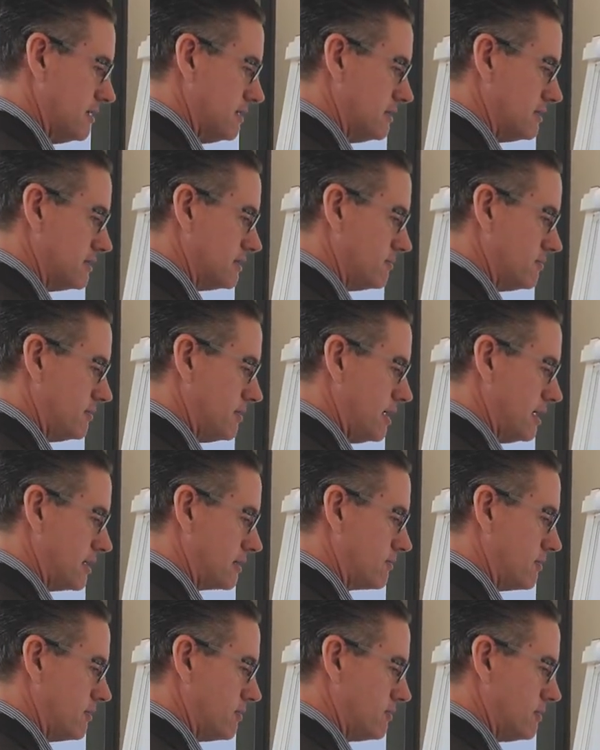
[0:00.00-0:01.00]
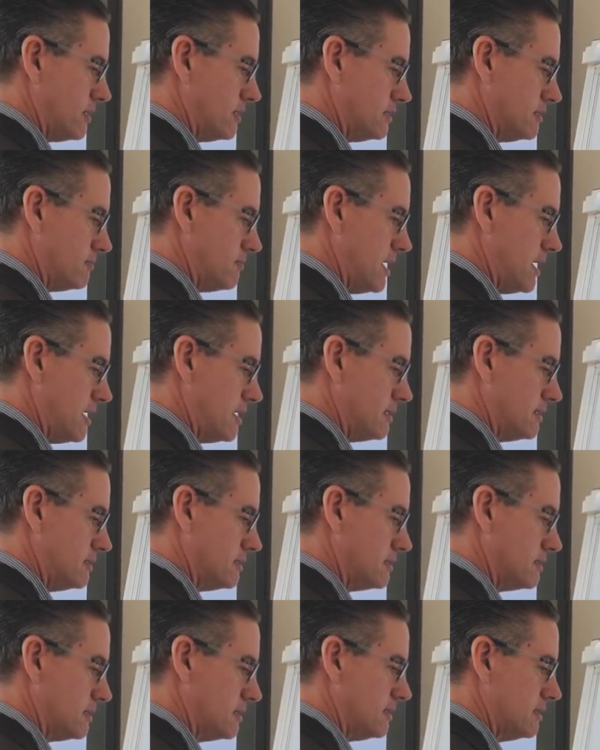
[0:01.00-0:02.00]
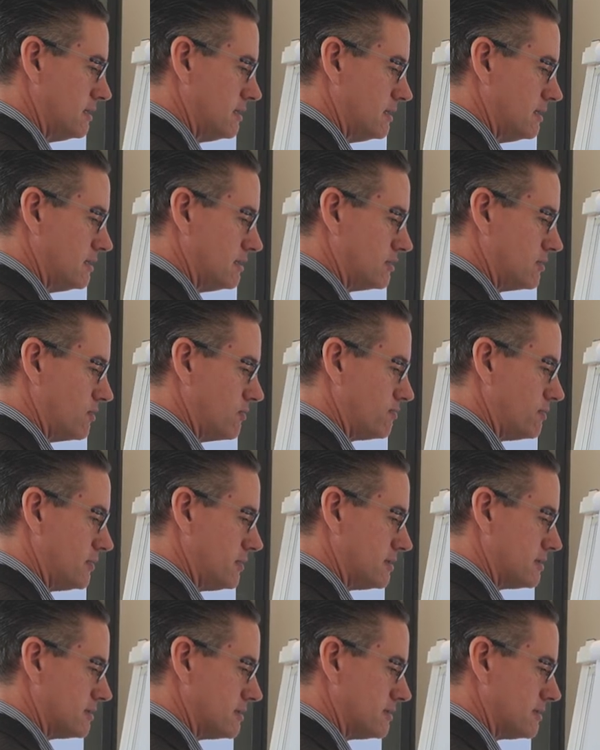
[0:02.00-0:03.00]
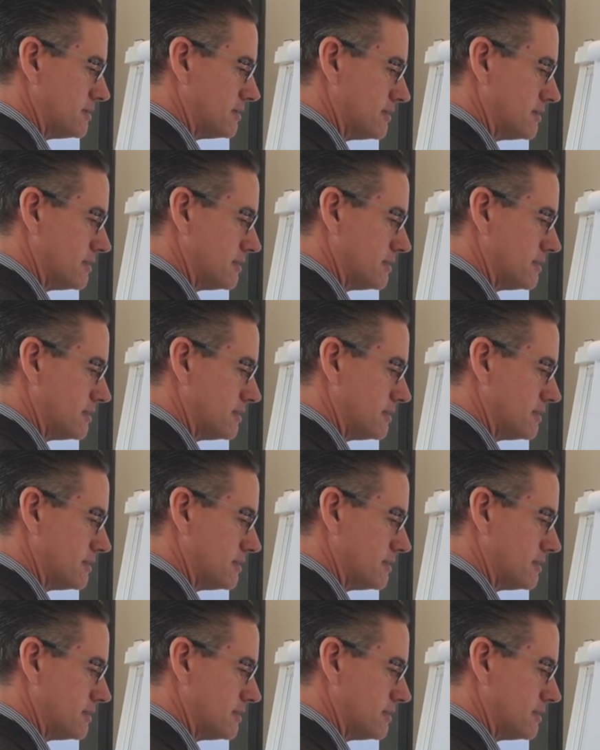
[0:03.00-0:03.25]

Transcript: Supply greater than demand, surplus.